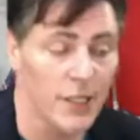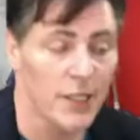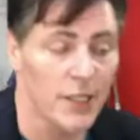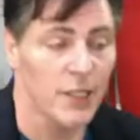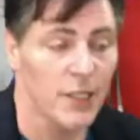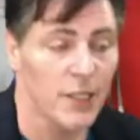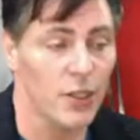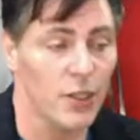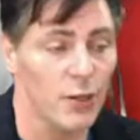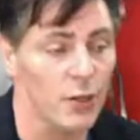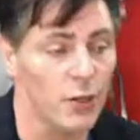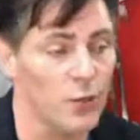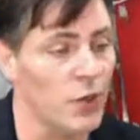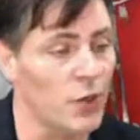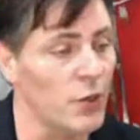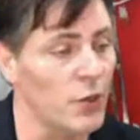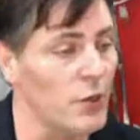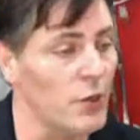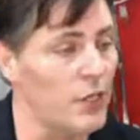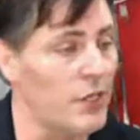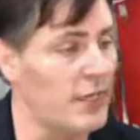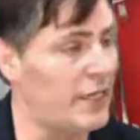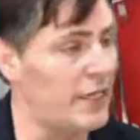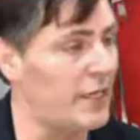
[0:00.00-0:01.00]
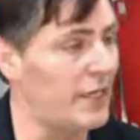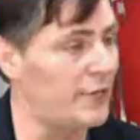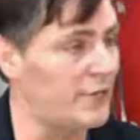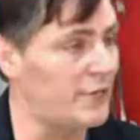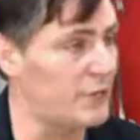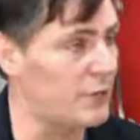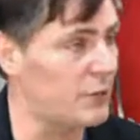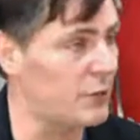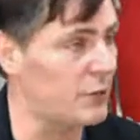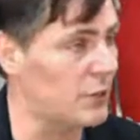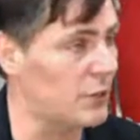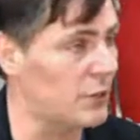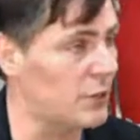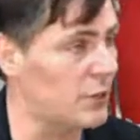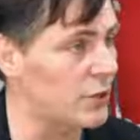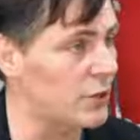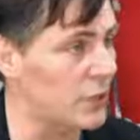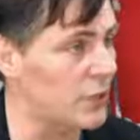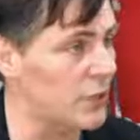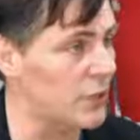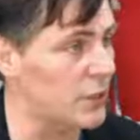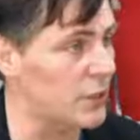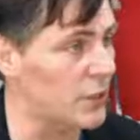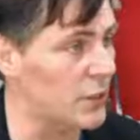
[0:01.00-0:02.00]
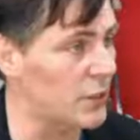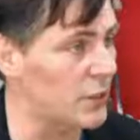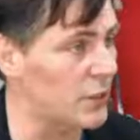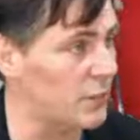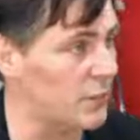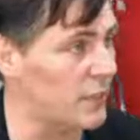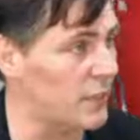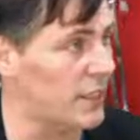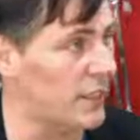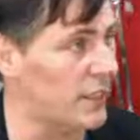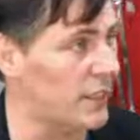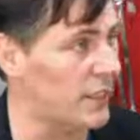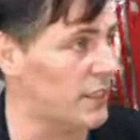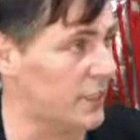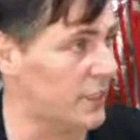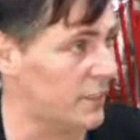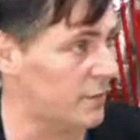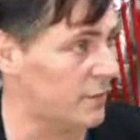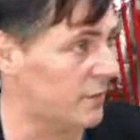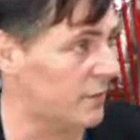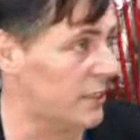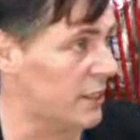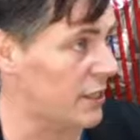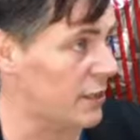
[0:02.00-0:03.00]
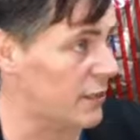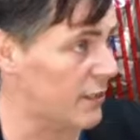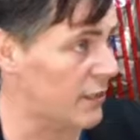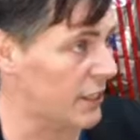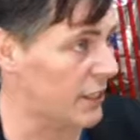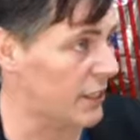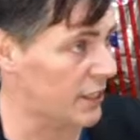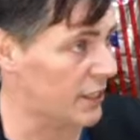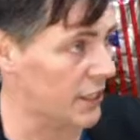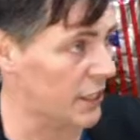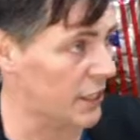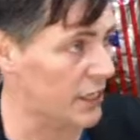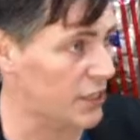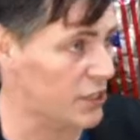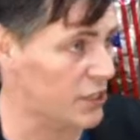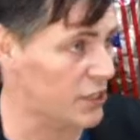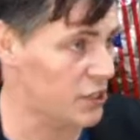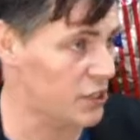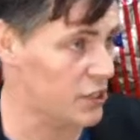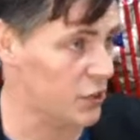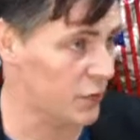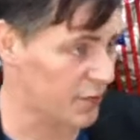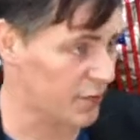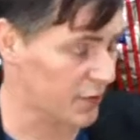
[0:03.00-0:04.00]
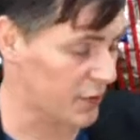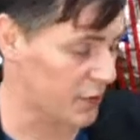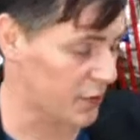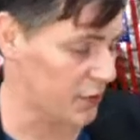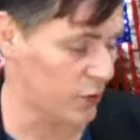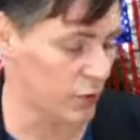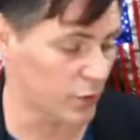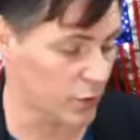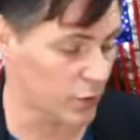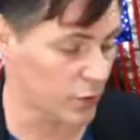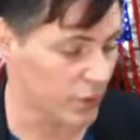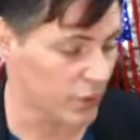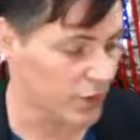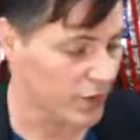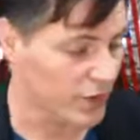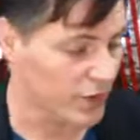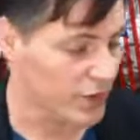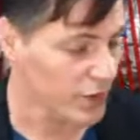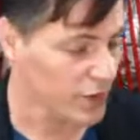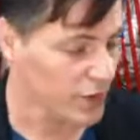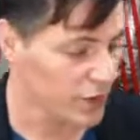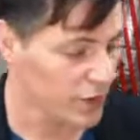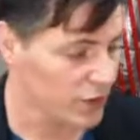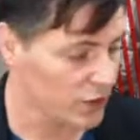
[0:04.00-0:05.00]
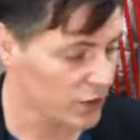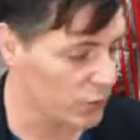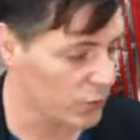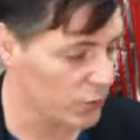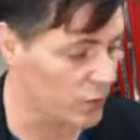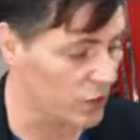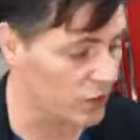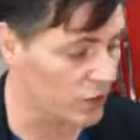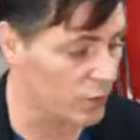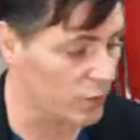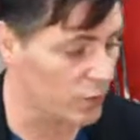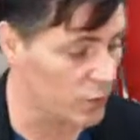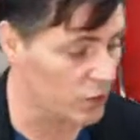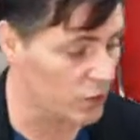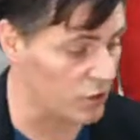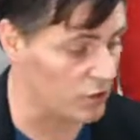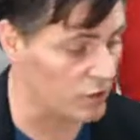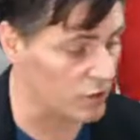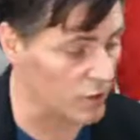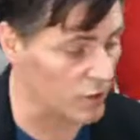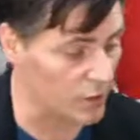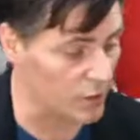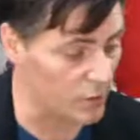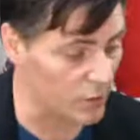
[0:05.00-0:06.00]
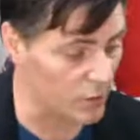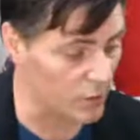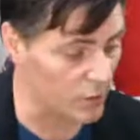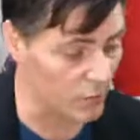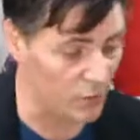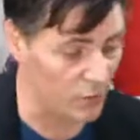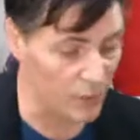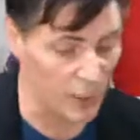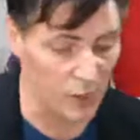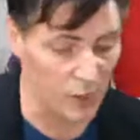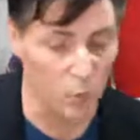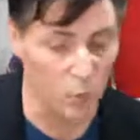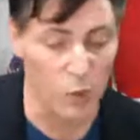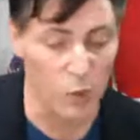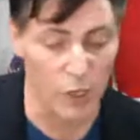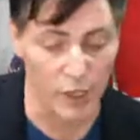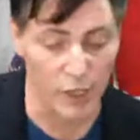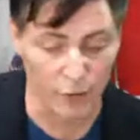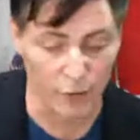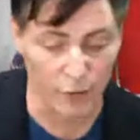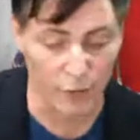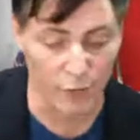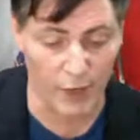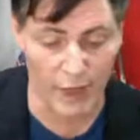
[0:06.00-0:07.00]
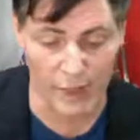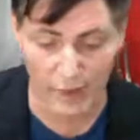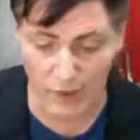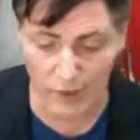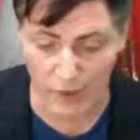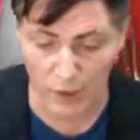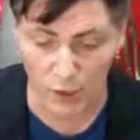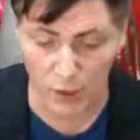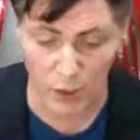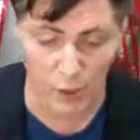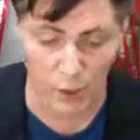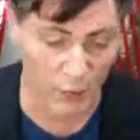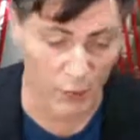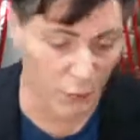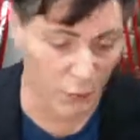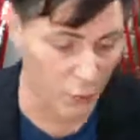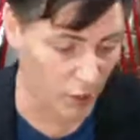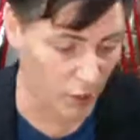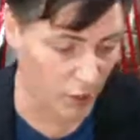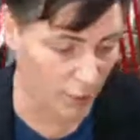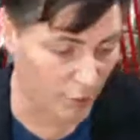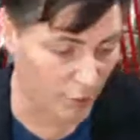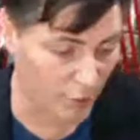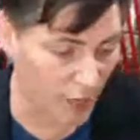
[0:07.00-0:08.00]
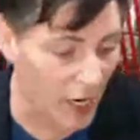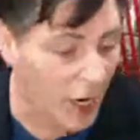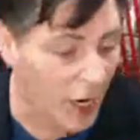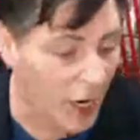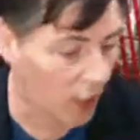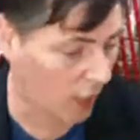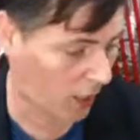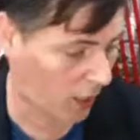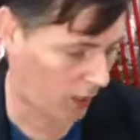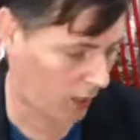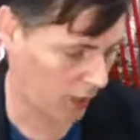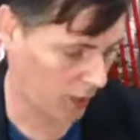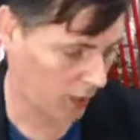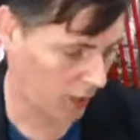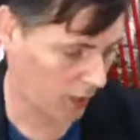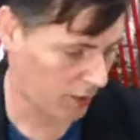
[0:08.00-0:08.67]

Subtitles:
you don't have to agree with me on my theological views in order to agree with me on what is right to do for America.